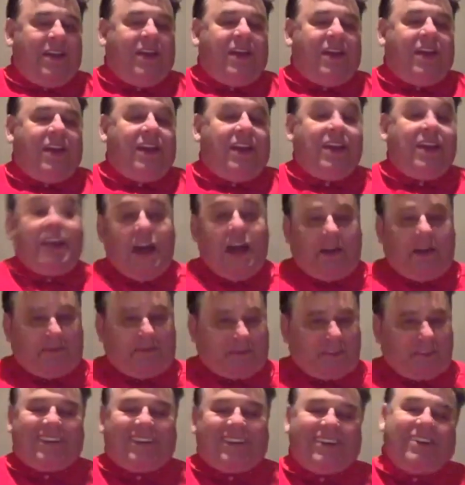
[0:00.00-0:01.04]
in
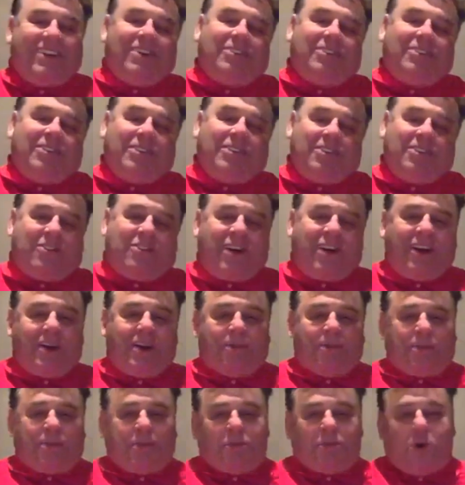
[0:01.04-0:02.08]
Alfredton, right
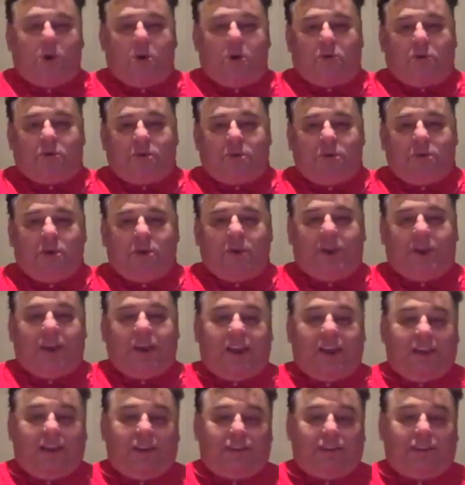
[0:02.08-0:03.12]
up the road from you in
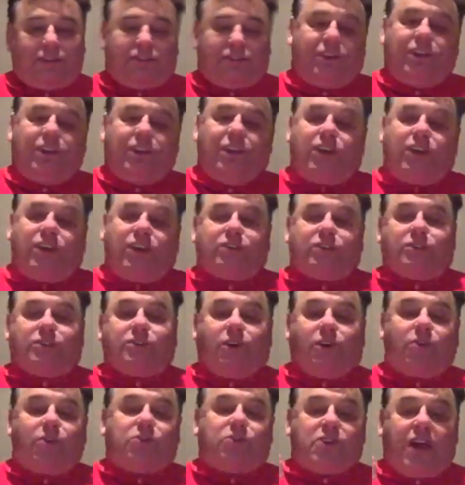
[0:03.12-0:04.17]
Hayes. So
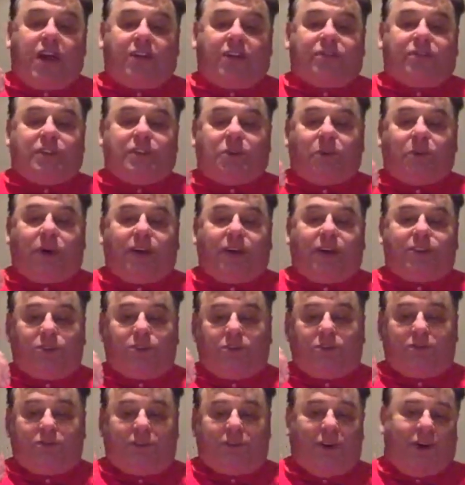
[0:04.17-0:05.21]
don't travel away too
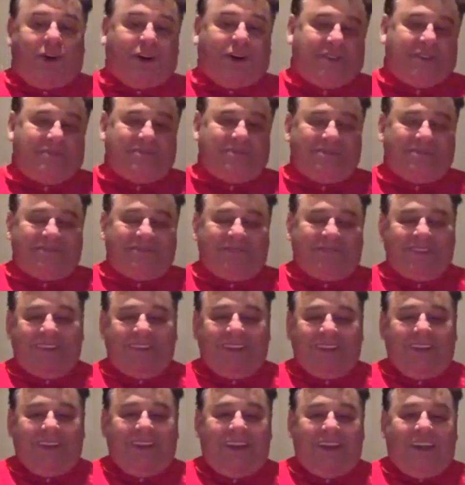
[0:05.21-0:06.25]
far.
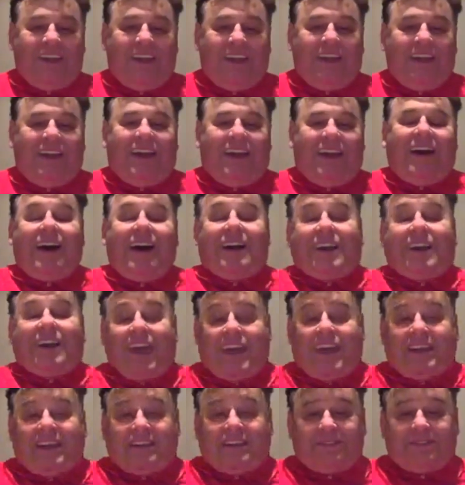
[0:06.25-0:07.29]

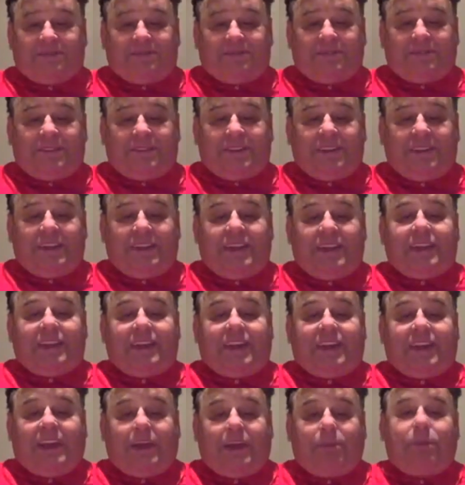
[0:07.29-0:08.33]
Again,
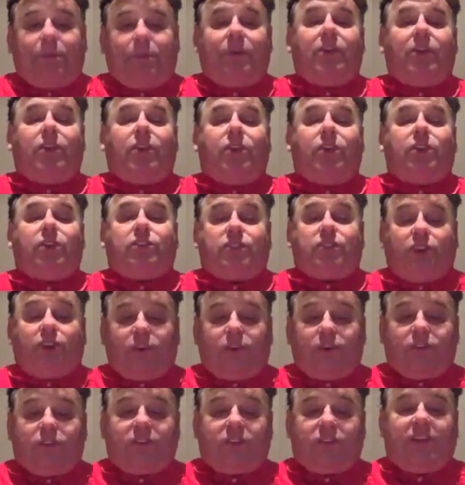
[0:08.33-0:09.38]
keep the
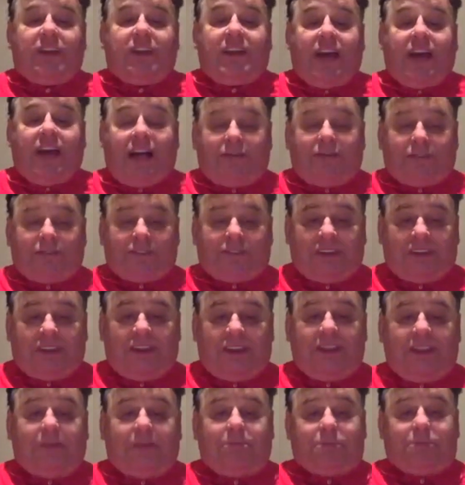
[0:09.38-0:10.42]
church in Alfredton
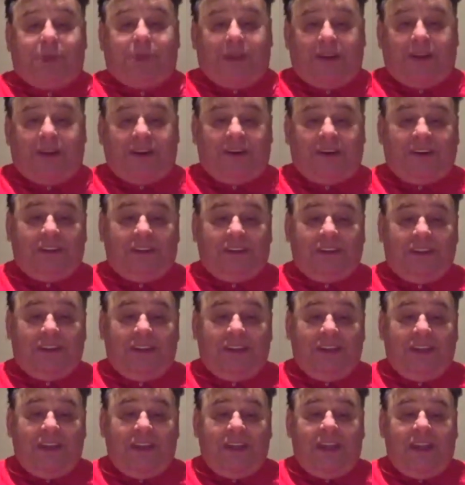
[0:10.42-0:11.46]
in prayer,
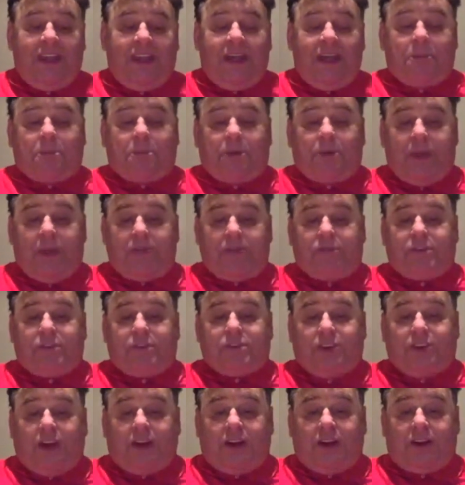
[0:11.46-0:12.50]
and pray for
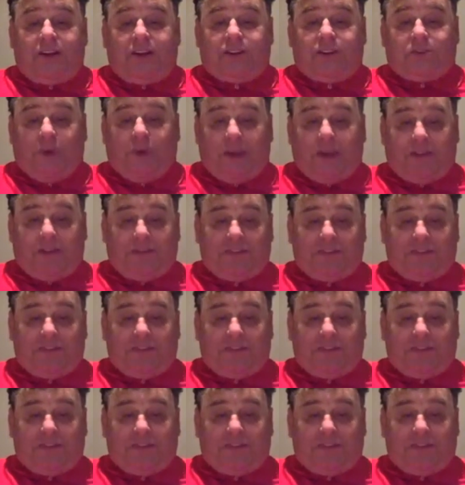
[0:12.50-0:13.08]
John and his wife,